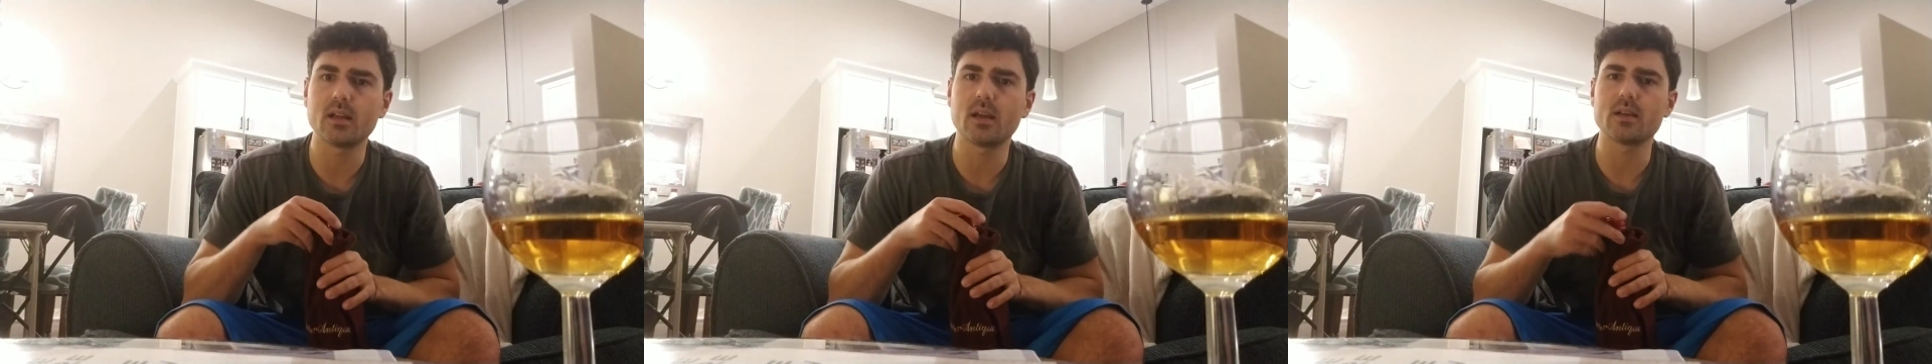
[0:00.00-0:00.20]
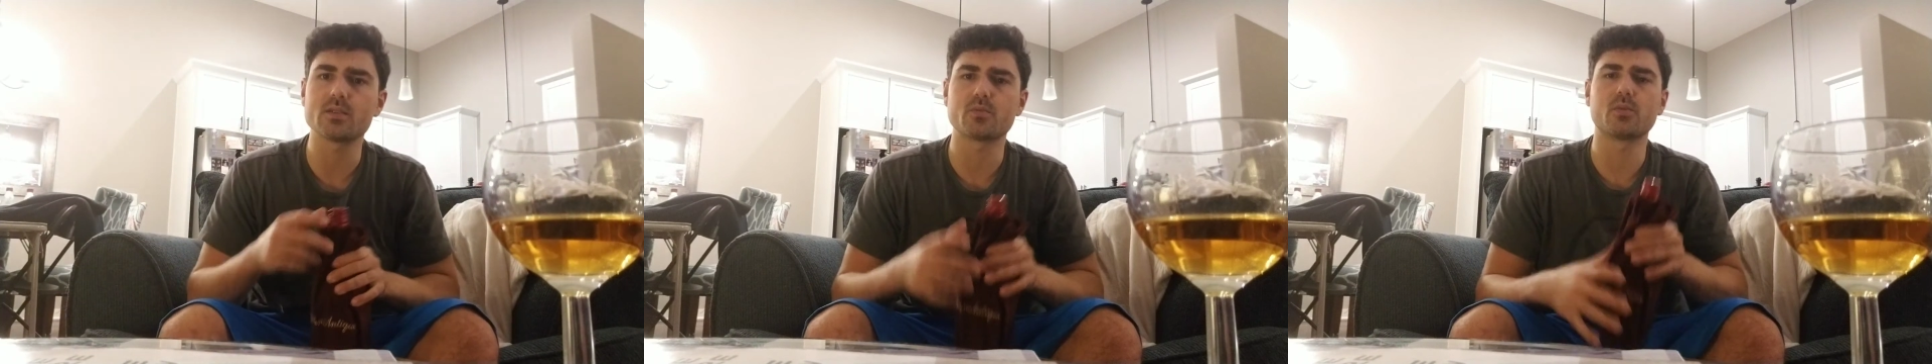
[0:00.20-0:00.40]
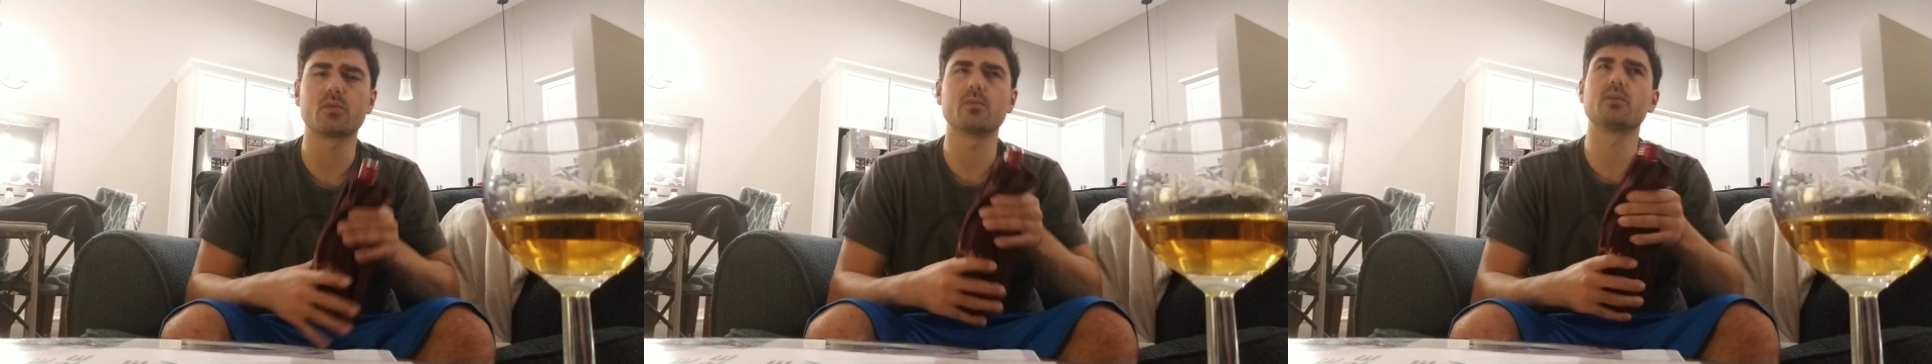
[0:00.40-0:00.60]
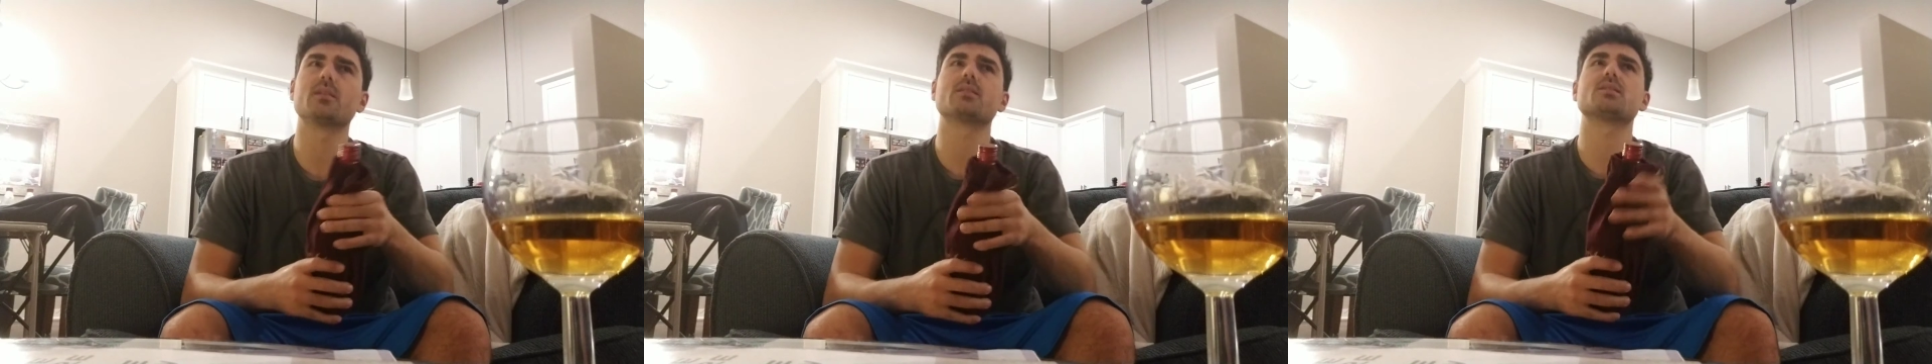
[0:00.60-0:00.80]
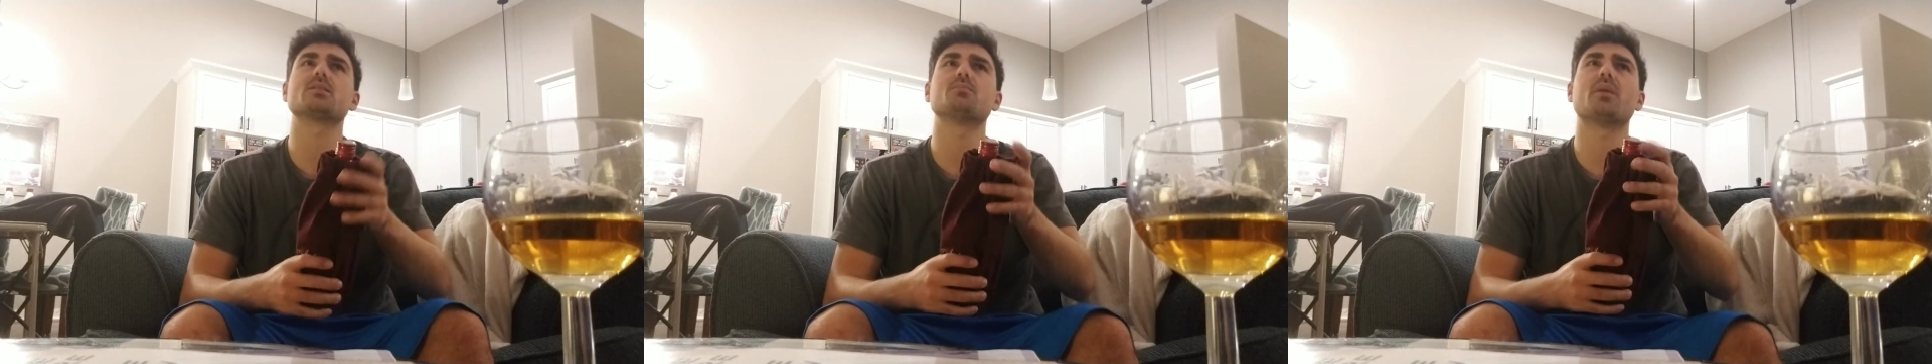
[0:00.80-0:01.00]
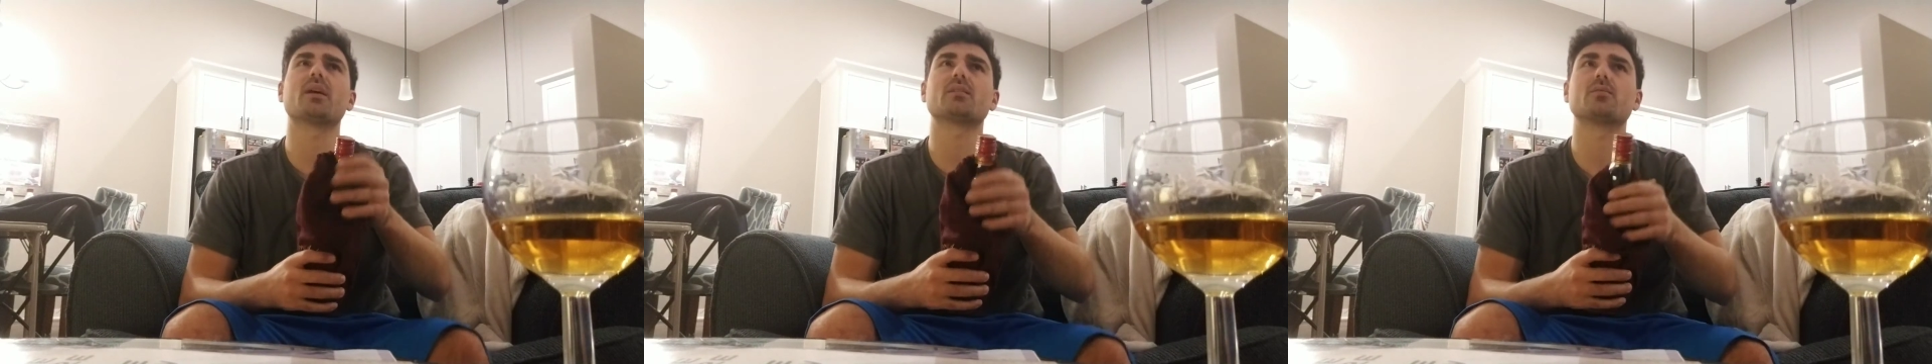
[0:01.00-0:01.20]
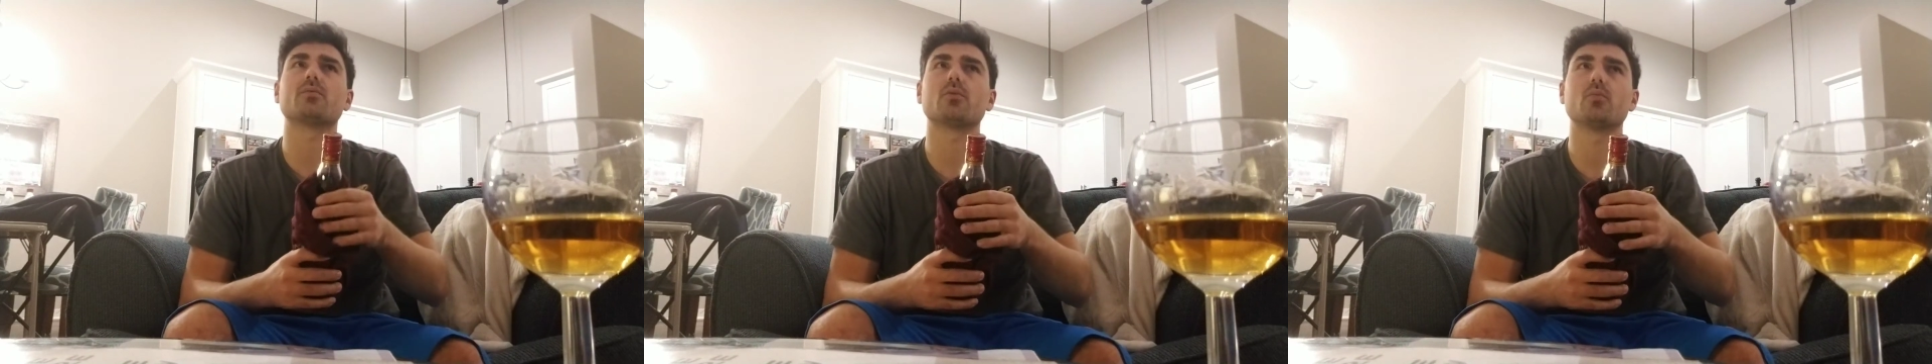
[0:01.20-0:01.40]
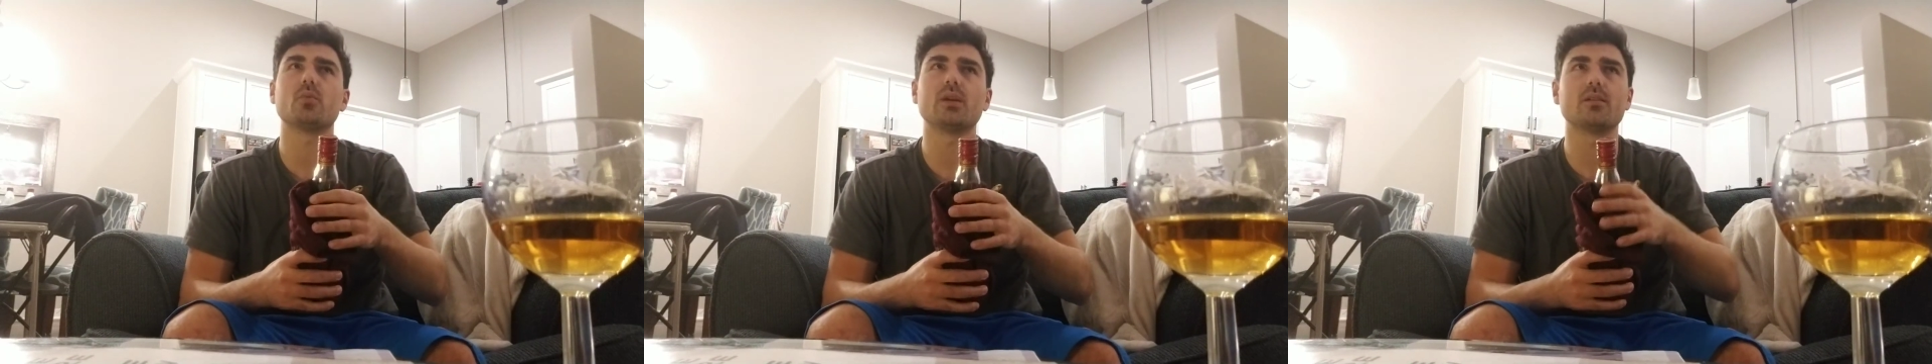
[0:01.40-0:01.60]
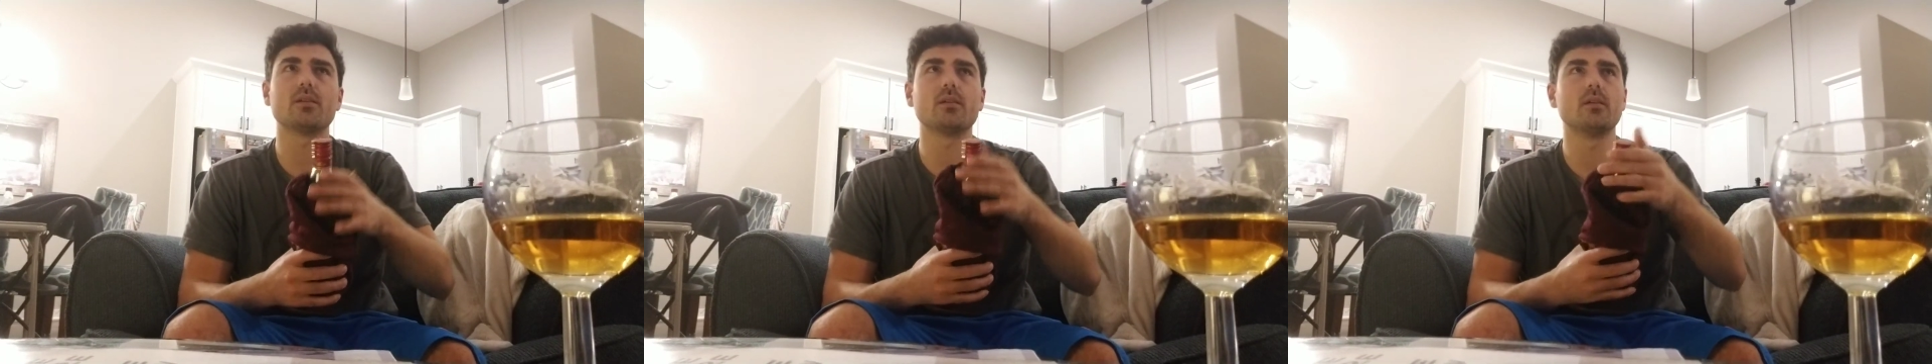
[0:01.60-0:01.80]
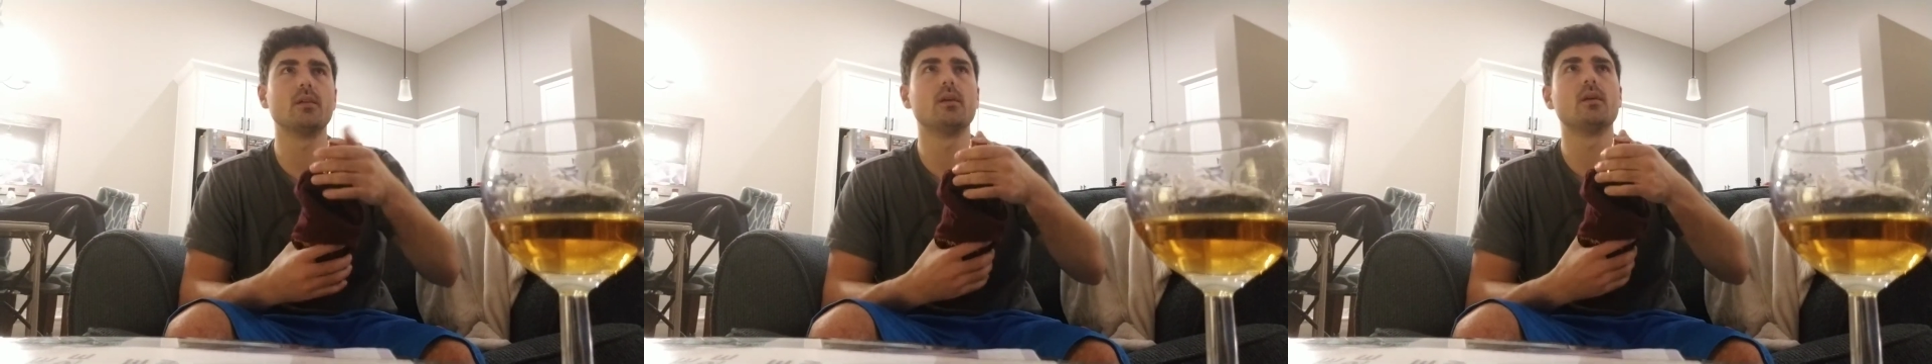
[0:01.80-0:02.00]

as one would expect for a wheater.